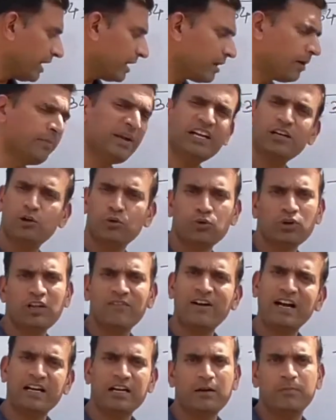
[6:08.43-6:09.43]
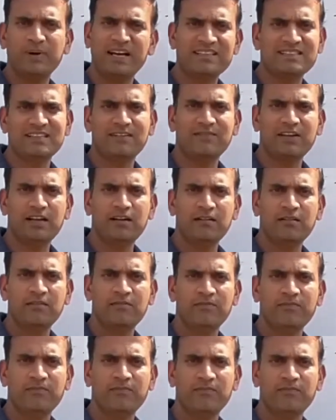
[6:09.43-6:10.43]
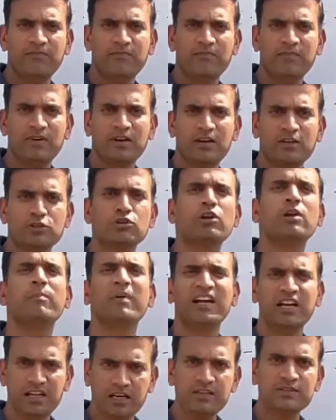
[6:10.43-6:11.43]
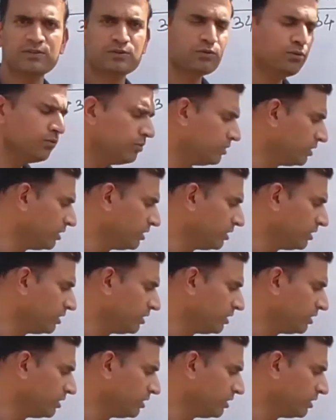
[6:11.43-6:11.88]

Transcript: we are having 2 divided by 7, so remainder is 2.